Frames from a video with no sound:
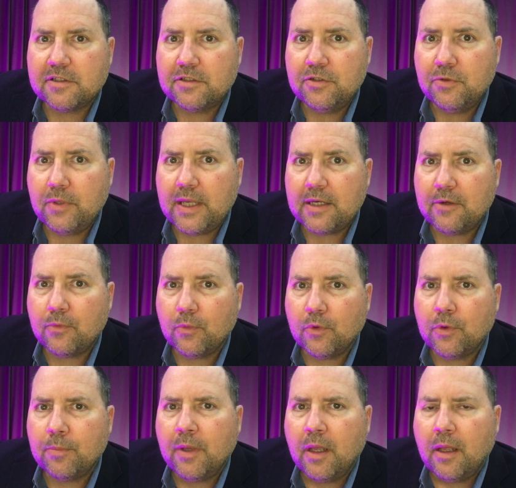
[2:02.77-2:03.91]
this new hidden
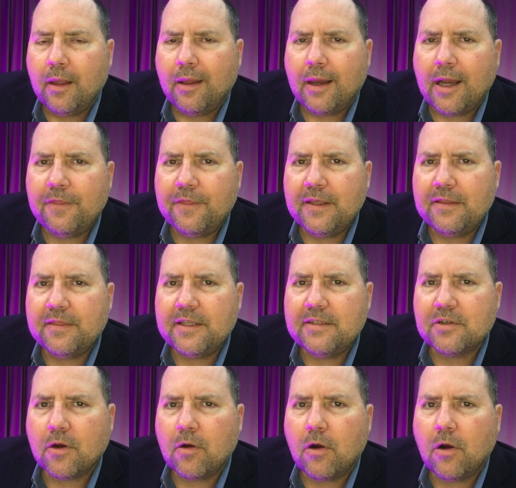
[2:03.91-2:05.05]
room. I think these
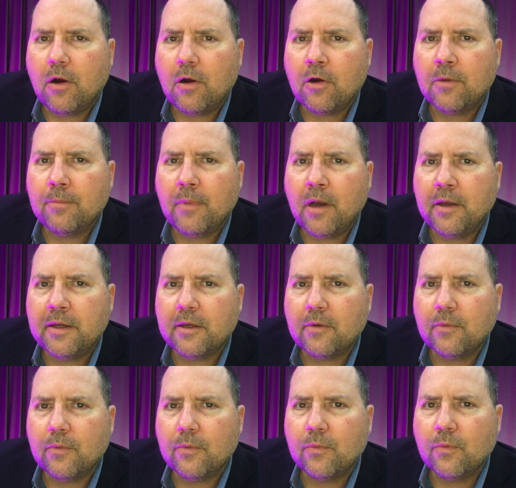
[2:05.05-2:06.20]
are harmonic
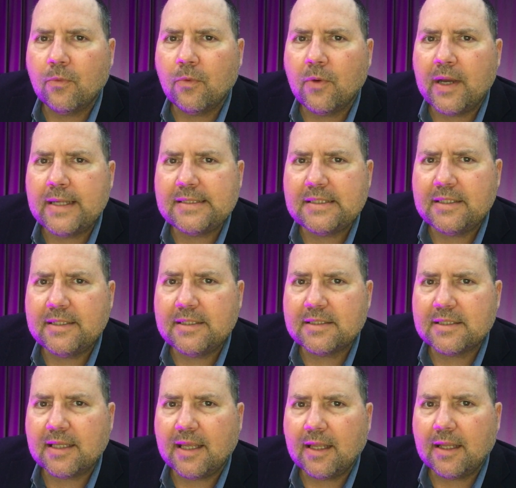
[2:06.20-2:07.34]

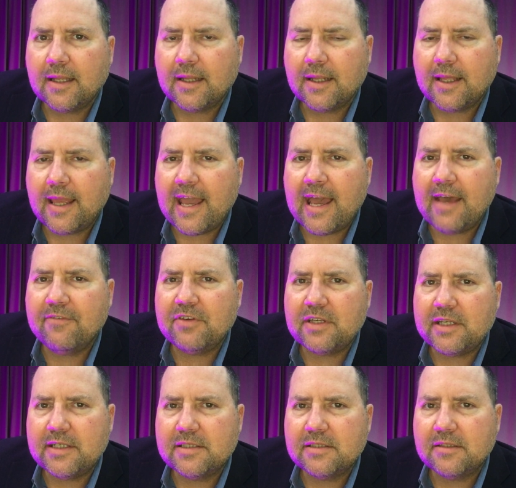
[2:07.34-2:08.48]
resonance
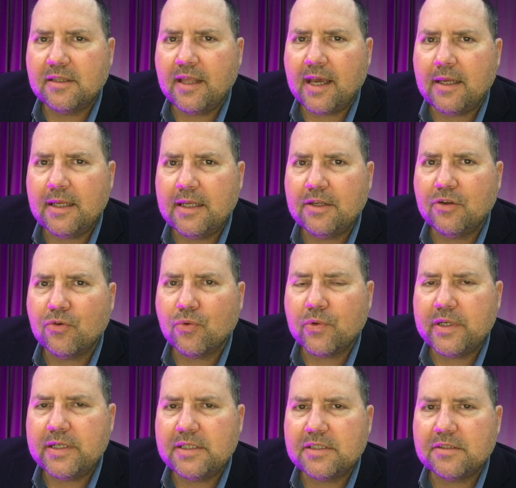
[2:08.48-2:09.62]
cavities that
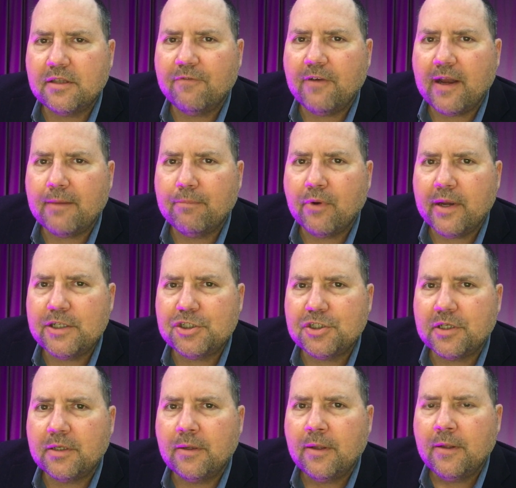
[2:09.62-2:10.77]
increase the
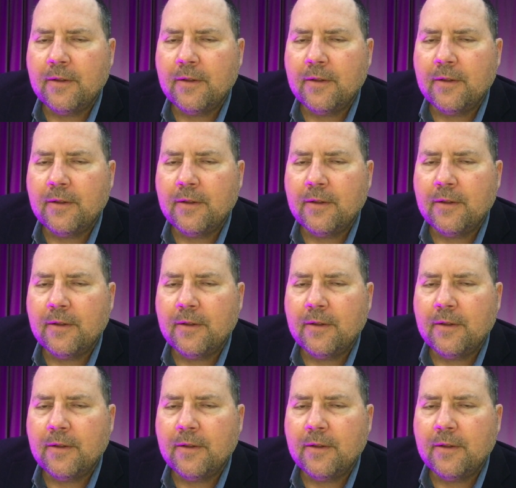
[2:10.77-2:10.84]
vibration